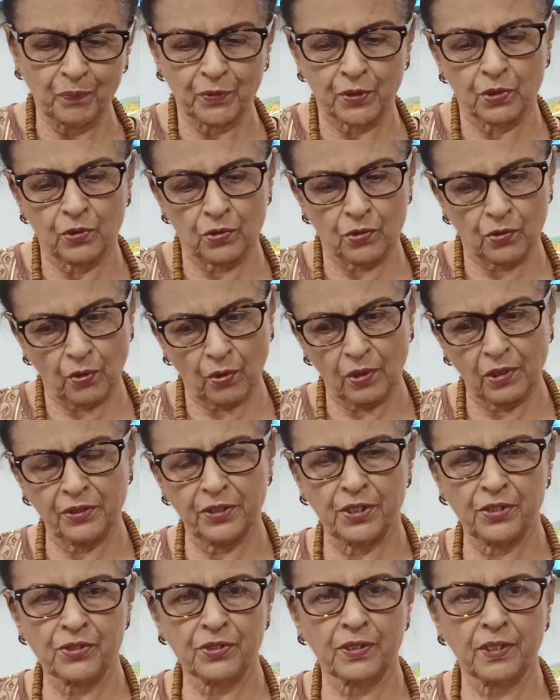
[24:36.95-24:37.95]
because all
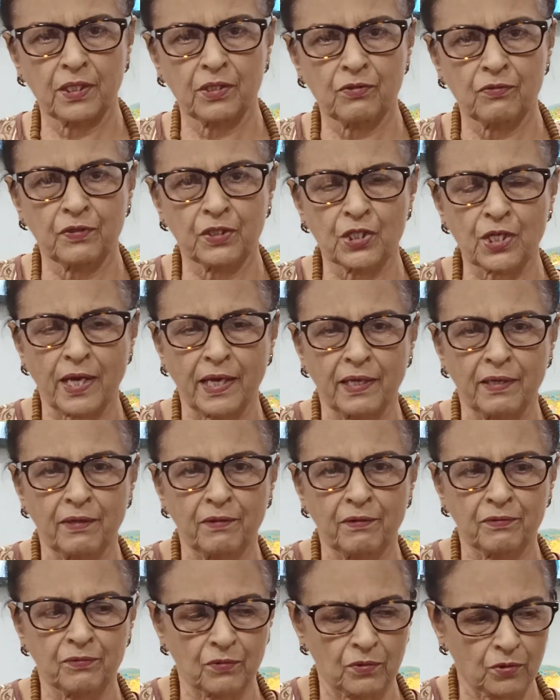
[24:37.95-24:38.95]
these things which I
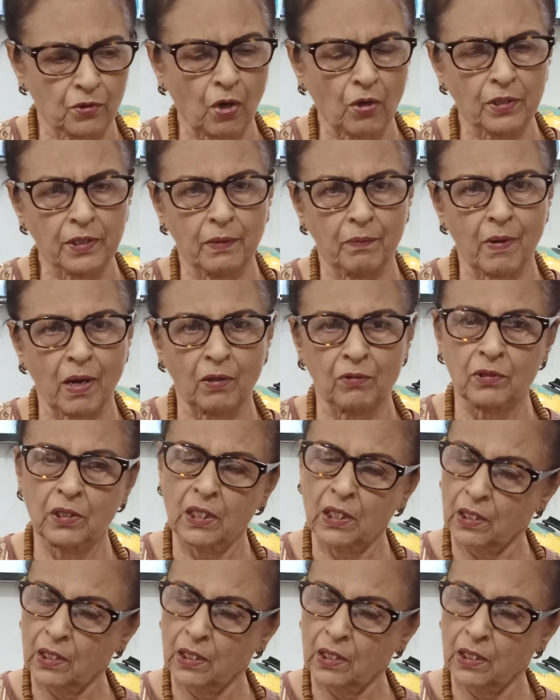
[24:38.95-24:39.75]
have talked about